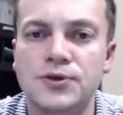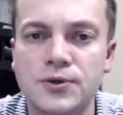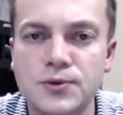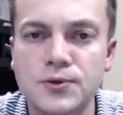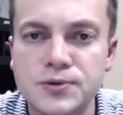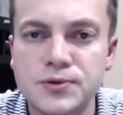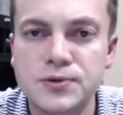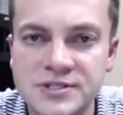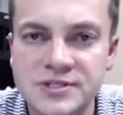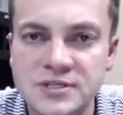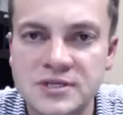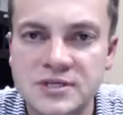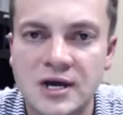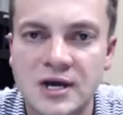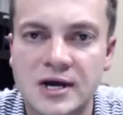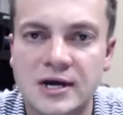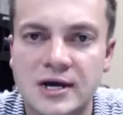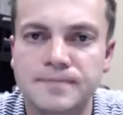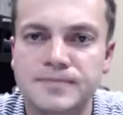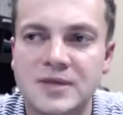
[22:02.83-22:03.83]
use,
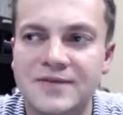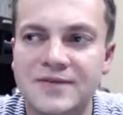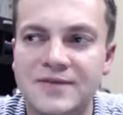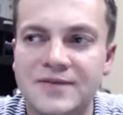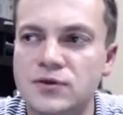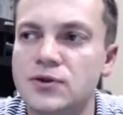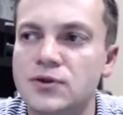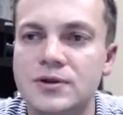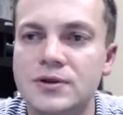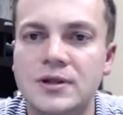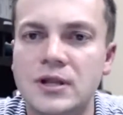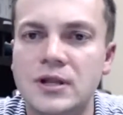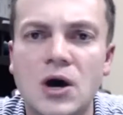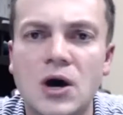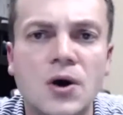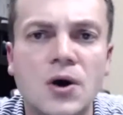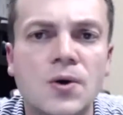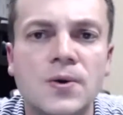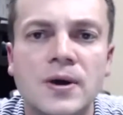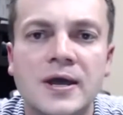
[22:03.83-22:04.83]
if
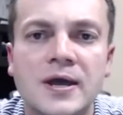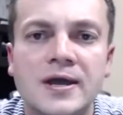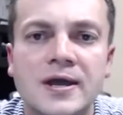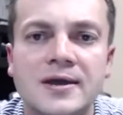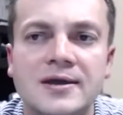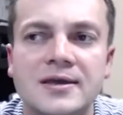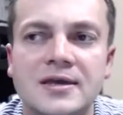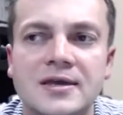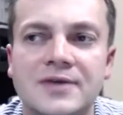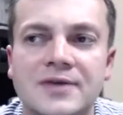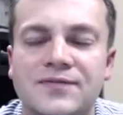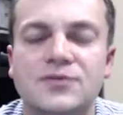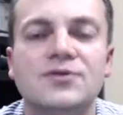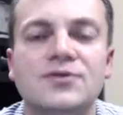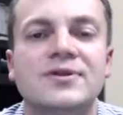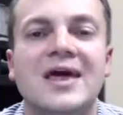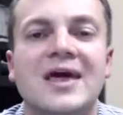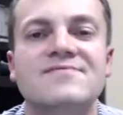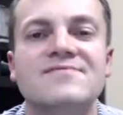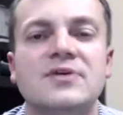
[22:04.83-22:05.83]
you
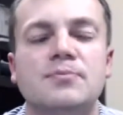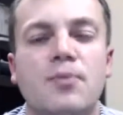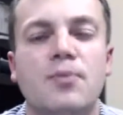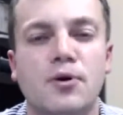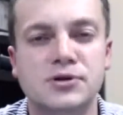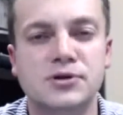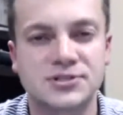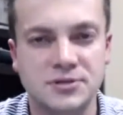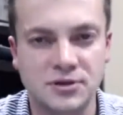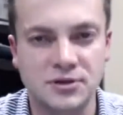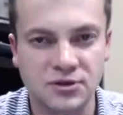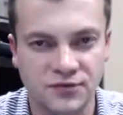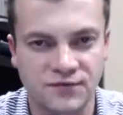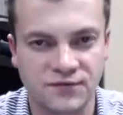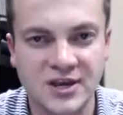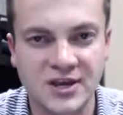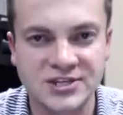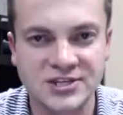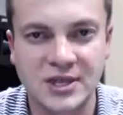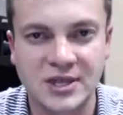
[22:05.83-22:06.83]
don't have that personal
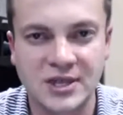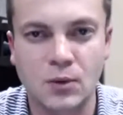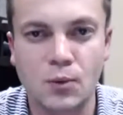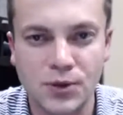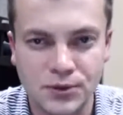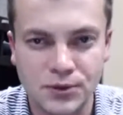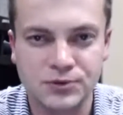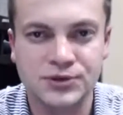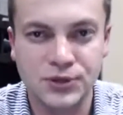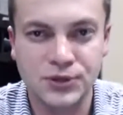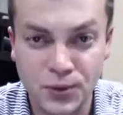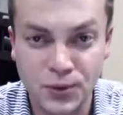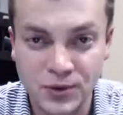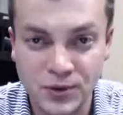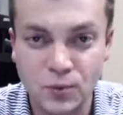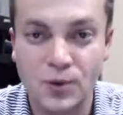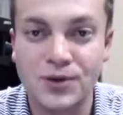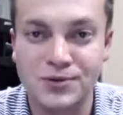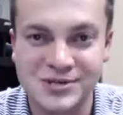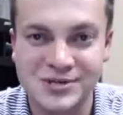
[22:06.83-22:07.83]
conviction that what you're
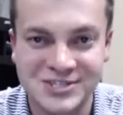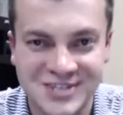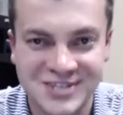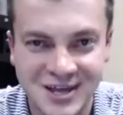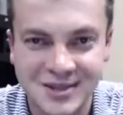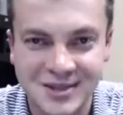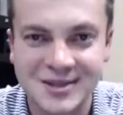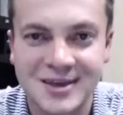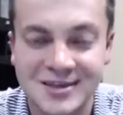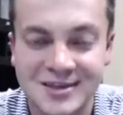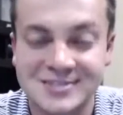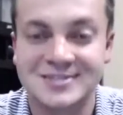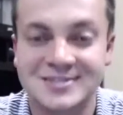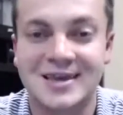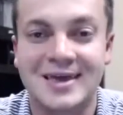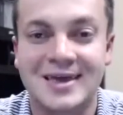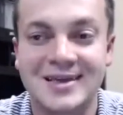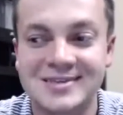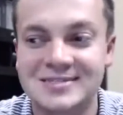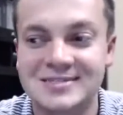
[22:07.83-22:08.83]
doing, what you're selling is
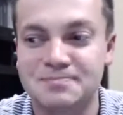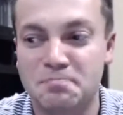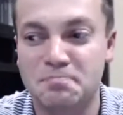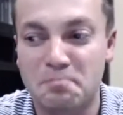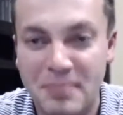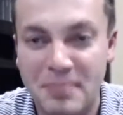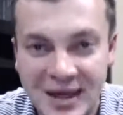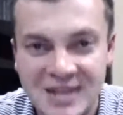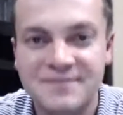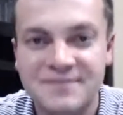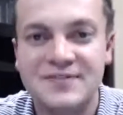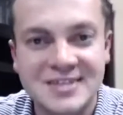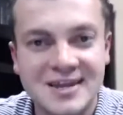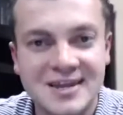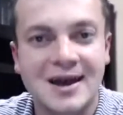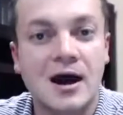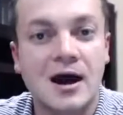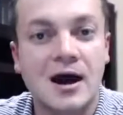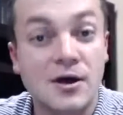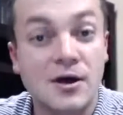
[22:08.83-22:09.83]

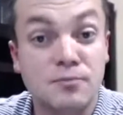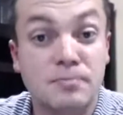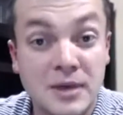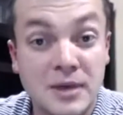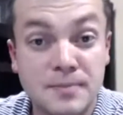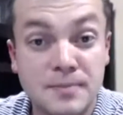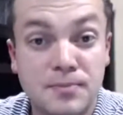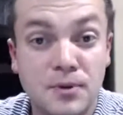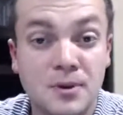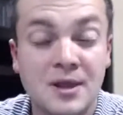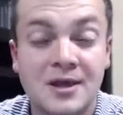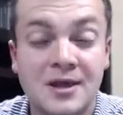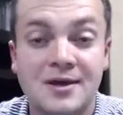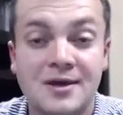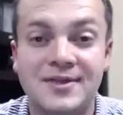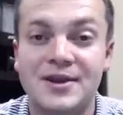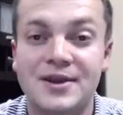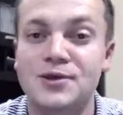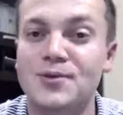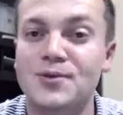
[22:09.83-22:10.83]
benefiting other people,
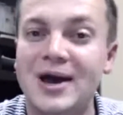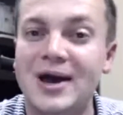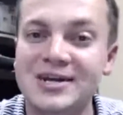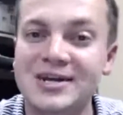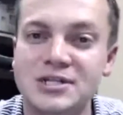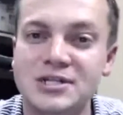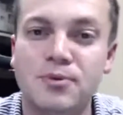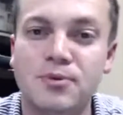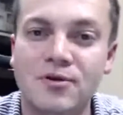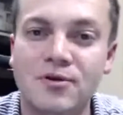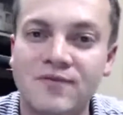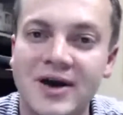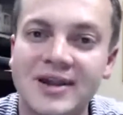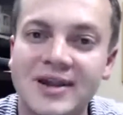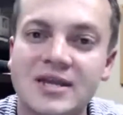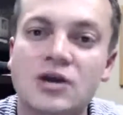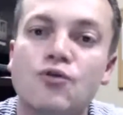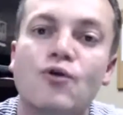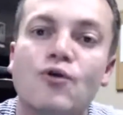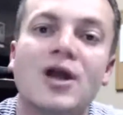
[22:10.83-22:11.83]
that you're actually
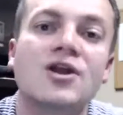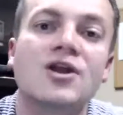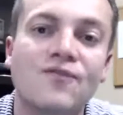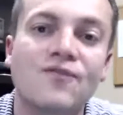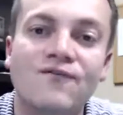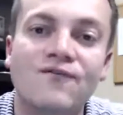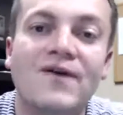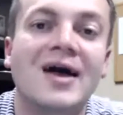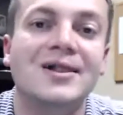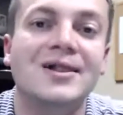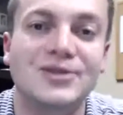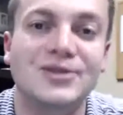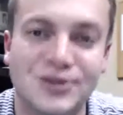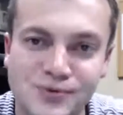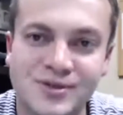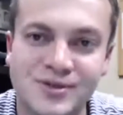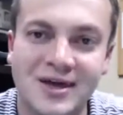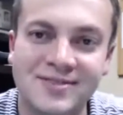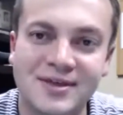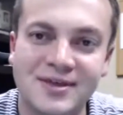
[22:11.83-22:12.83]
providing greater
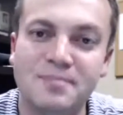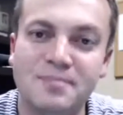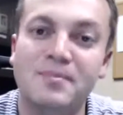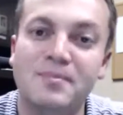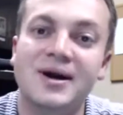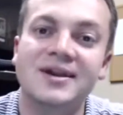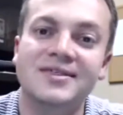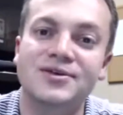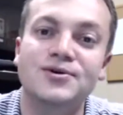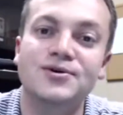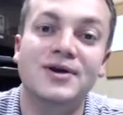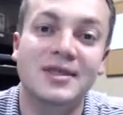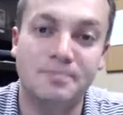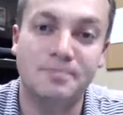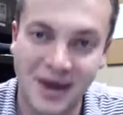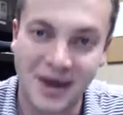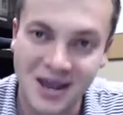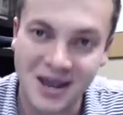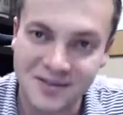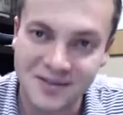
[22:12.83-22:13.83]
value than the money that you get
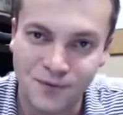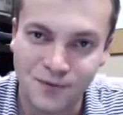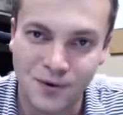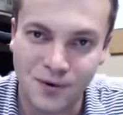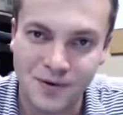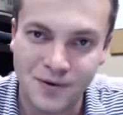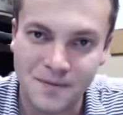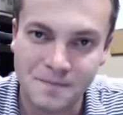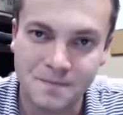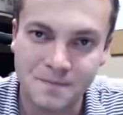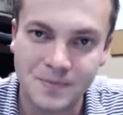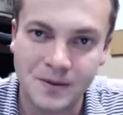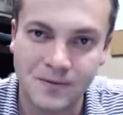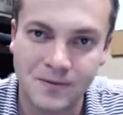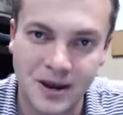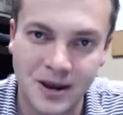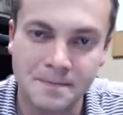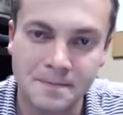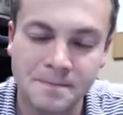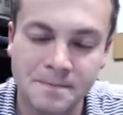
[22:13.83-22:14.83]
paid for,
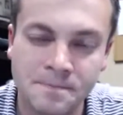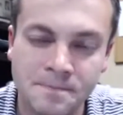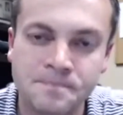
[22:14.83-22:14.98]
right?